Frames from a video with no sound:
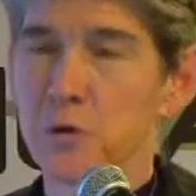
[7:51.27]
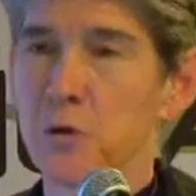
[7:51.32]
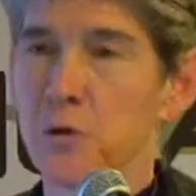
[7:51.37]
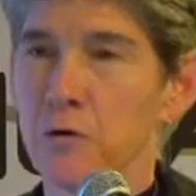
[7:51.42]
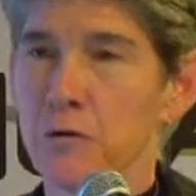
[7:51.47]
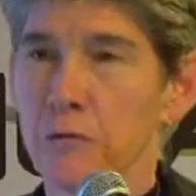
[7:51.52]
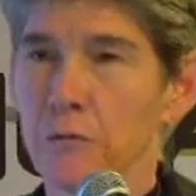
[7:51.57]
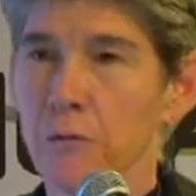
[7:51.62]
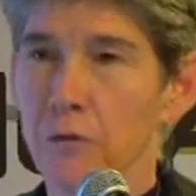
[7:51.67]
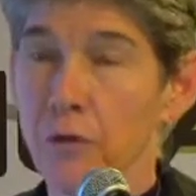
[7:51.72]

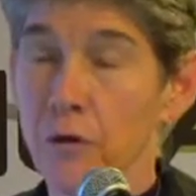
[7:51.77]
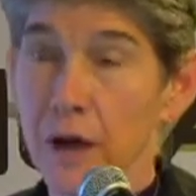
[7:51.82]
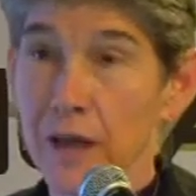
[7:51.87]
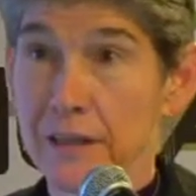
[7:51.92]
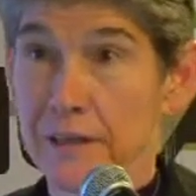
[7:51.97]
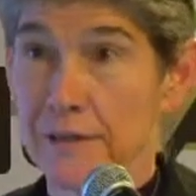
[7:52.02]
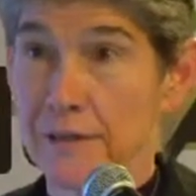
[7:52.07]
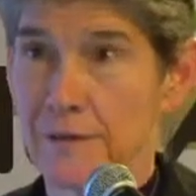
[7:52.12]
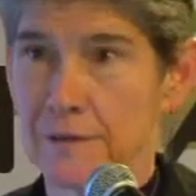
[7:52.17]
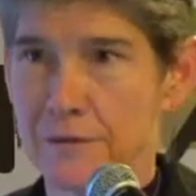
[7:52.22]
or
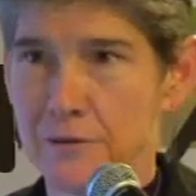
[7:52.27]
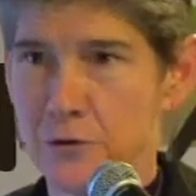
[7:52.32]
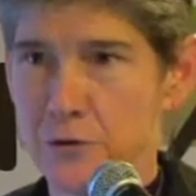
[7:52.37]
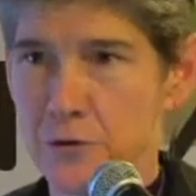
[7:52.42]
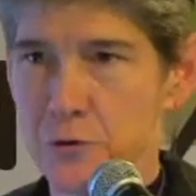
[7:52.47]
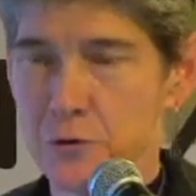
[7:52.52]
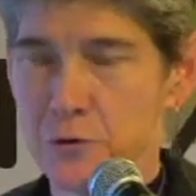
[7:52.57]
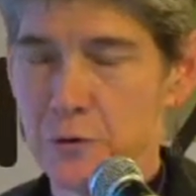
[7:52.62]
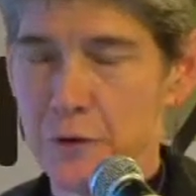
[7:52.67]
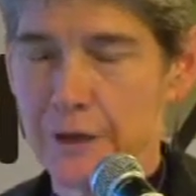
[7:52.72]
thoughts
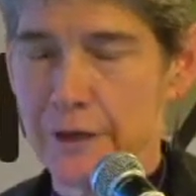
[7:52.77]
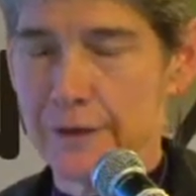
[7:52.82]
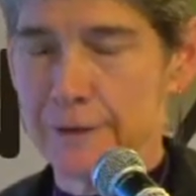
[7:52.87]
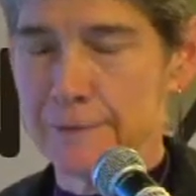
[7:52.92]
to